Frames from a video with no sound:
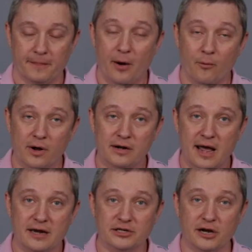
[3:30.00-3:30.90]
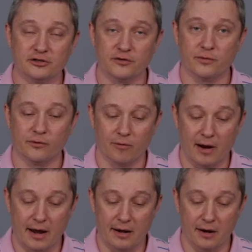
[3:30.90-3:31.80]
that one day Joseph would
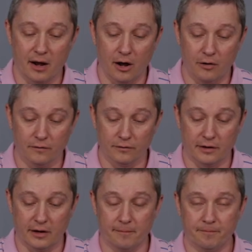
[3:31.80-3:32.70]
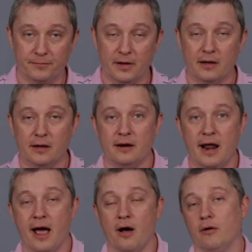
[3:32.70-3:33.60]
reign over them.
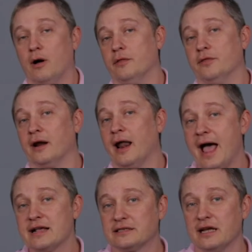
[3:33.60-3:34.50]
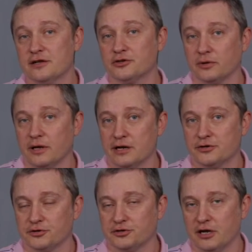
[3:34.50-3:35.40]
Now, the last thing that's really
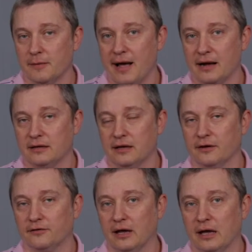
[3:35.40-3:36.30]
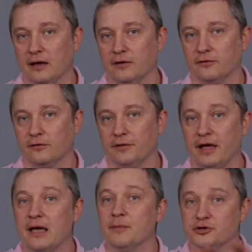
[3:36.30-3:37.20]
interesting about this is
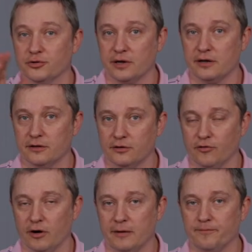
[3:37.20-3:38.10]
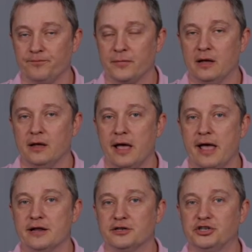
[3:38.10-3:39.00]
the imagery in the dream.
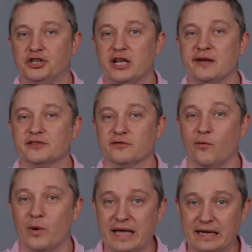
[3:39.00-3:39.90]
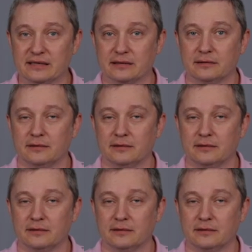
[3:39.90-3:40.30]
It's sheaves of wheat